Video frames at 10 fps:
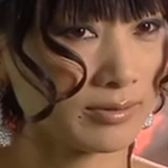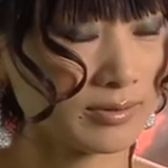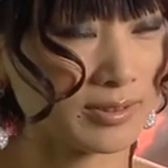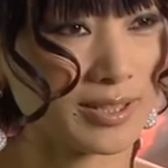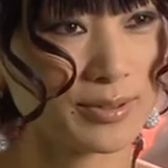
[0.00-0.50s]

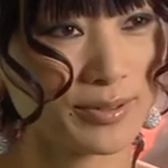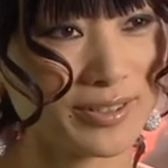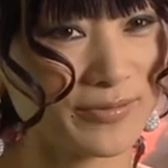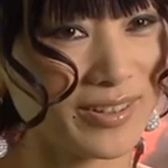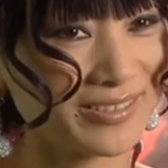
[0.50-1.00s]
So that's why
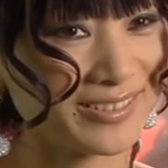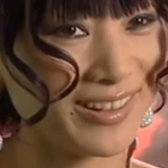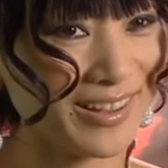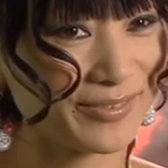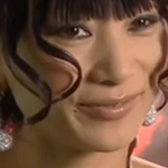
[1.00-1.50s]
it's fun in
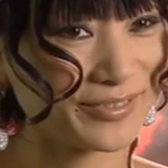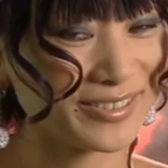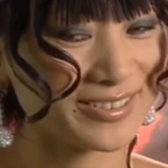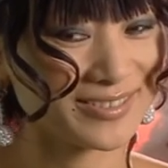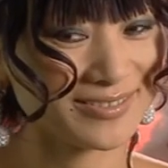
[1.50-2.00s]
life. You
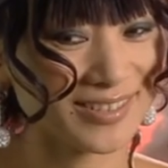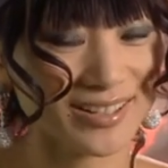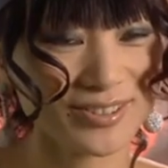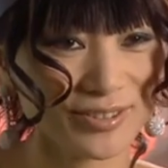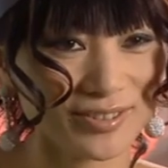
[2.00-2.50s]
just
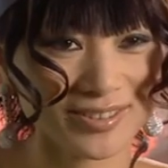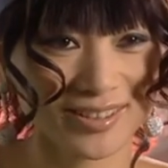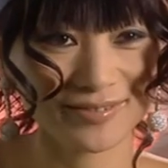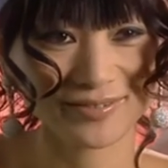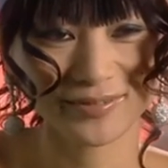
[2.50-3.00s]
challenge
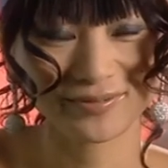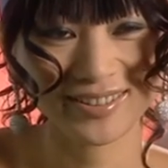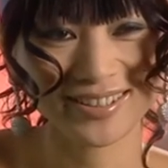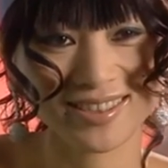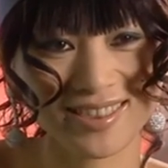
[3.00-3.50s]
yourself, have fun.